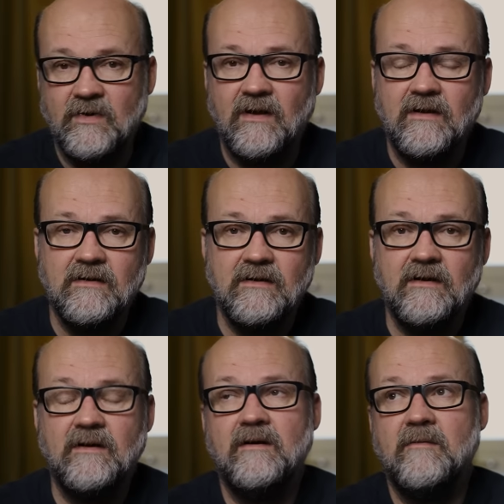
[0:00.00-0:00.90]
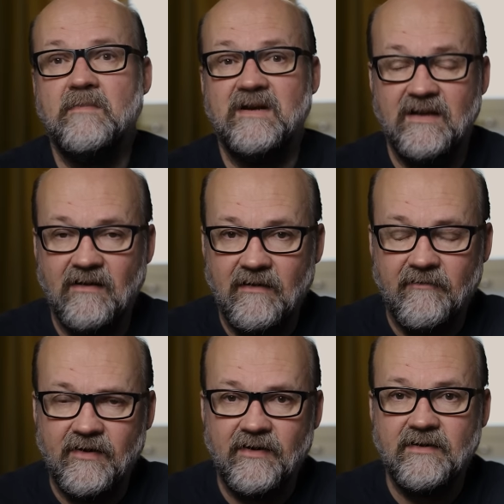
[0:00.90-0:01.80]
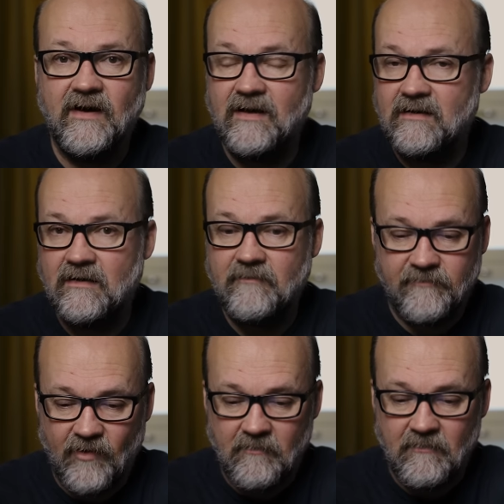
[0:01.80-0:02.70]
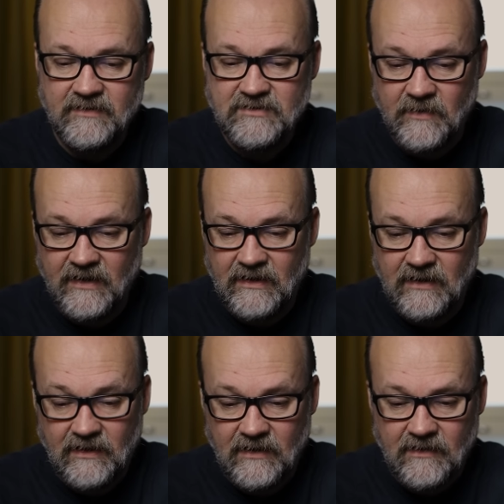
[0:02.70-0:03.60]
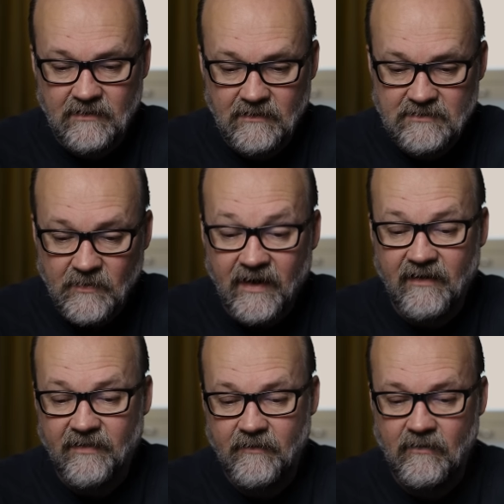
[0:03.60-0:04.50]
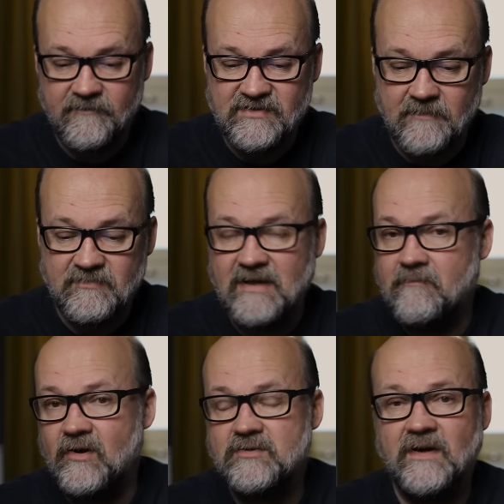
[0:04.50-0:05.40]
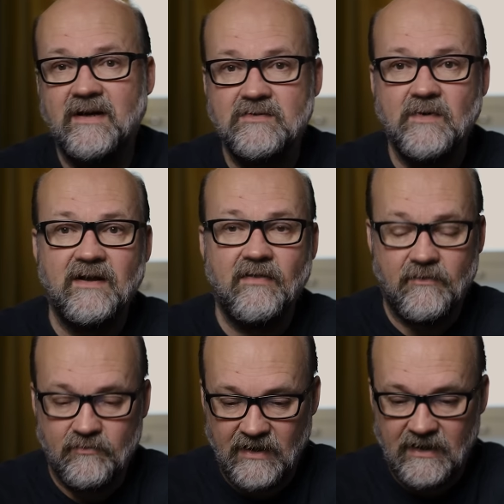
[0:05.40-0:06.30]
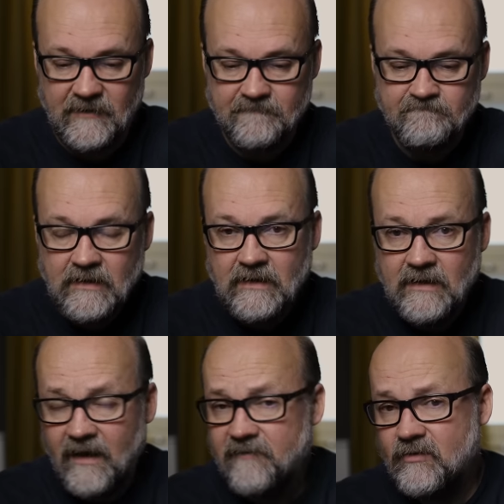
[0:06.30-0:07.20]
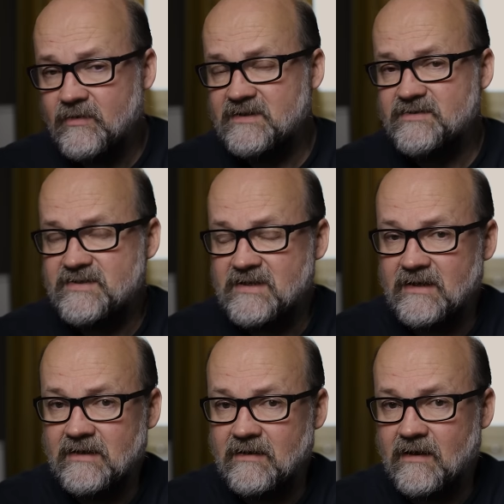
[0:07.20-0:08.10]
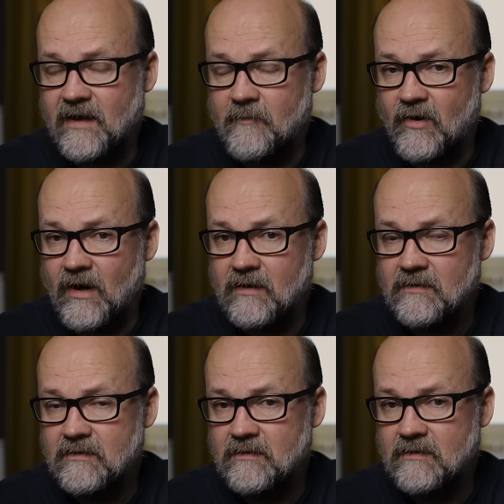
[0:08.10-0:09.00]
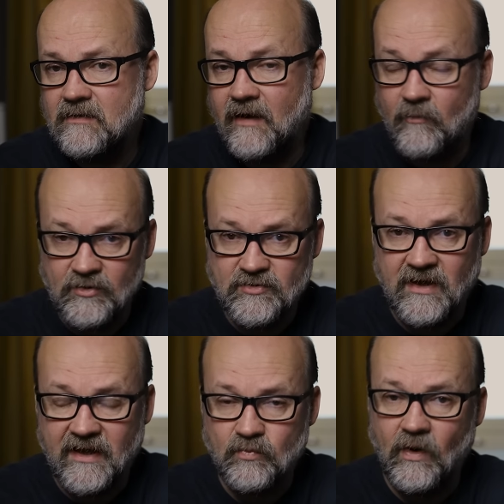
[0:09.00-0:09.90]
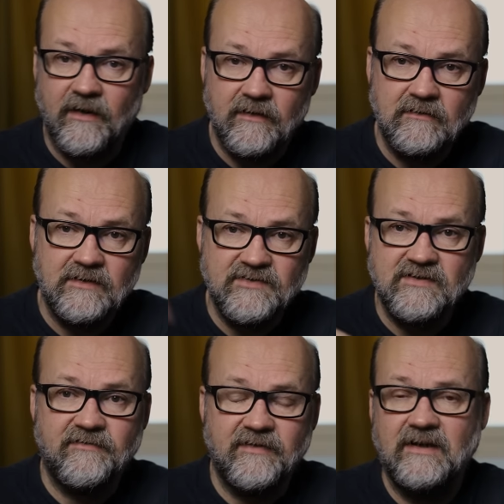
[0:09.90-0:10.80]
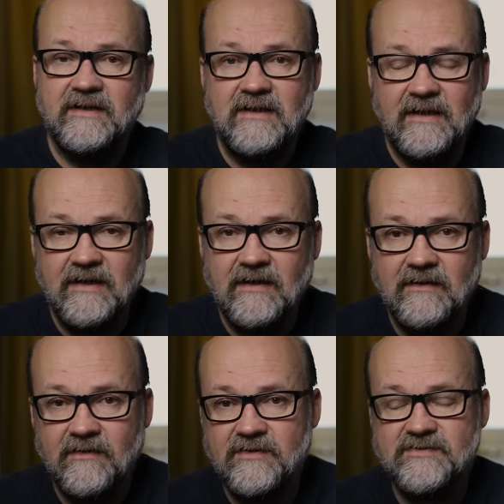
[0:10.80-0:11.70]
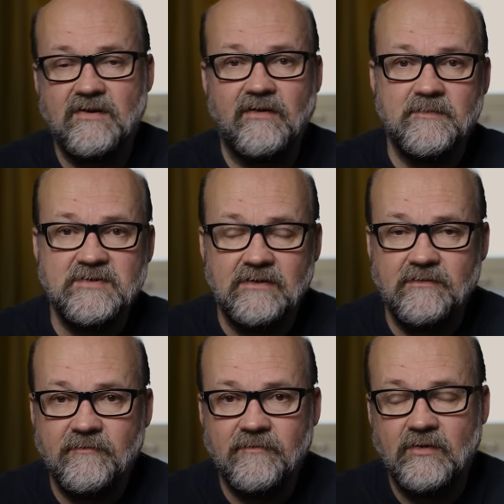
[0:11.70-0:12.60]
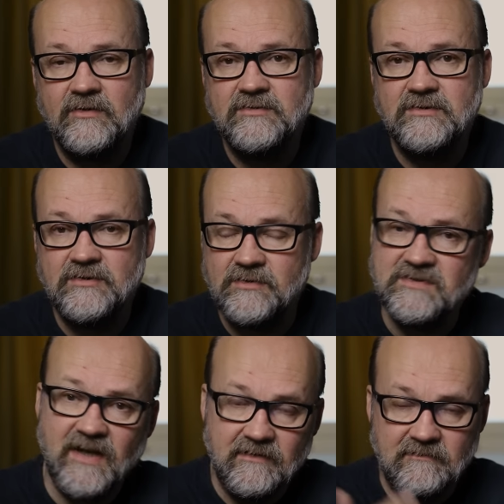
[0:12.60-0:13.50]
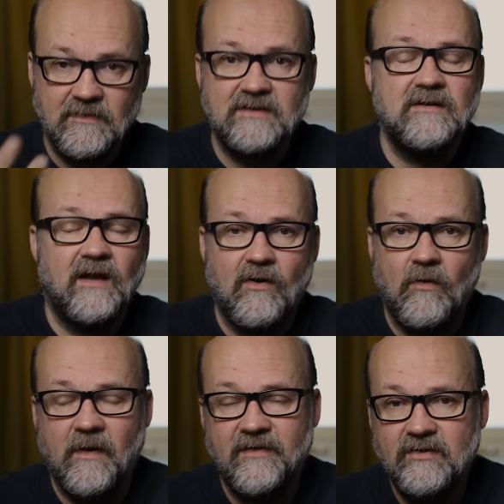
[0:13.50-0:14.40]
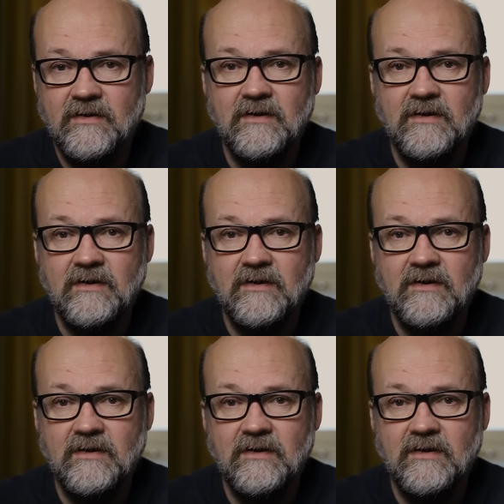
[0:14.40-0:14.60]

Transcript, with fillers: will be delivered uh, uh from 20, 20th of September 2023. And if you're interested in the camera and want to get one, there's an affiliate link in the description for you to use. And as like always,